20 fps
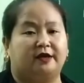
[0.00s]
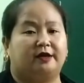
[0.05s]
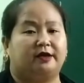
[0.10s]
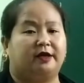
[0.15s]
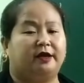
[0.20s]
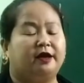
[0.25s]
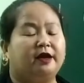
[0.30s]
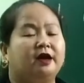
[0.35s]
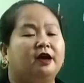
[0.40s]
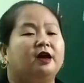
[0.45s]

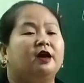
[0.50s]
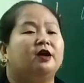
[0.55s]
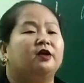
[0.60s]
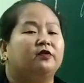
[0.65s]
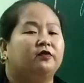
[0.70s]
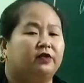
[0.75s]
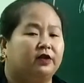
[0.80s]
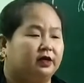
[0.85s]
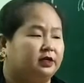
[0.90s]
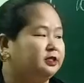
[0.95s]
Okay.
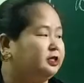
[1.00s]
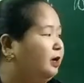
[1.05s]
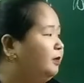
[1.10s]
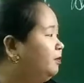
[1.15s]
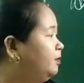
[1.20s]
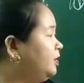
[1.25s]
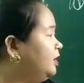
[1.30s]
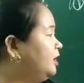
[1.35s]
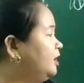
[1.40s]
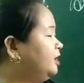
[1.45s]
For
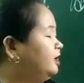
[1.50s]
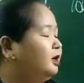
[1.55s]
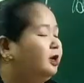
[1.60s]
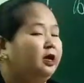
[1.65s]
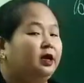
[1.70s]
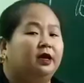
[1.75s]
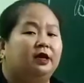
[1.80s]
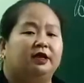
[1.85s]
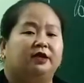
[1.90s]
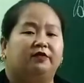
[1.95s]
example,
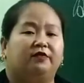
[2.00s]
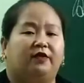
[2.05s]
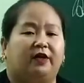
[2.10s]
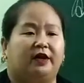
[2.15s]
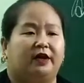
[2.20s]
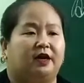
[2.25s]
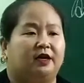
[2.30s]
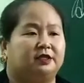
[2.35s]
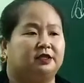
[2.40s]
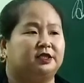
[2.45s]
if I
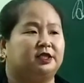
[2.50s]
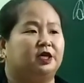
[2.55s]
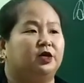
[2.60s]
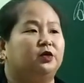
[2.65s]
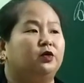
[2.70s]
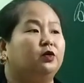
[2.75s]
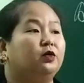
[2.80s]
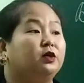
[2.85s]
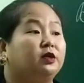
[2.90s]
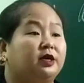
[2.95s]
ask
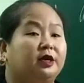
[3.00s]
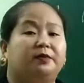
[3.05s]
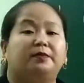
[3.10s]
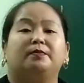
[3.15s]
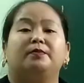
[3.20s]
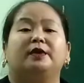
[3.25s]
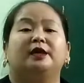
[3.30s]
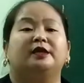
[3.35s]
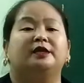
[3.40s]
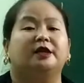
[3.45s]
you, give
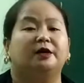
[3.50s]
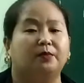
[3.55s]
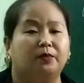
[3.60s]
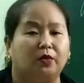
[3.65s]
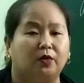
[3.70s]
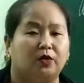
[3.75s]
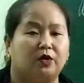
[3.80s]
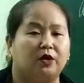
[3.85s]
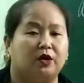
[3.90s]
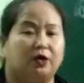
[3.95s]
me the
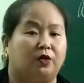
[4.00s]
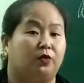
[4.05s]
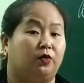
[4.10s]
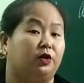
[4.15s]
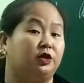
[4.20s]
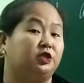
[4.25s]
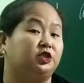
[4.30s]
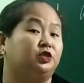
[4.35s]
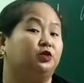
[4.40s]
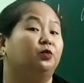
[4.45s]
book
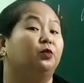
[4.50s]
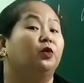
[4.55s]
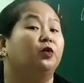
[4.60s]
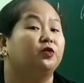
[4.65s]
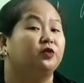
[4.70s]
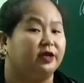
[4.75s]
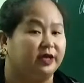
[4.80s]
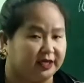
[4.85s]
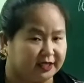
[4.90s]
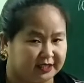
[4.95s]
which you
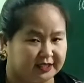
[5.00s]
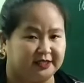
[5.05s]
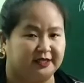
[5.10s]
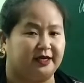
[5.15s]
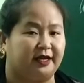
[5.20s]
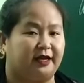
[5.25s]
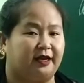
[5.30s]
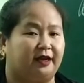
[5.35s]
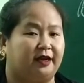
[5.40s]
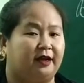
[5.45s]
bought
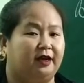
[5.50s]
yesterday.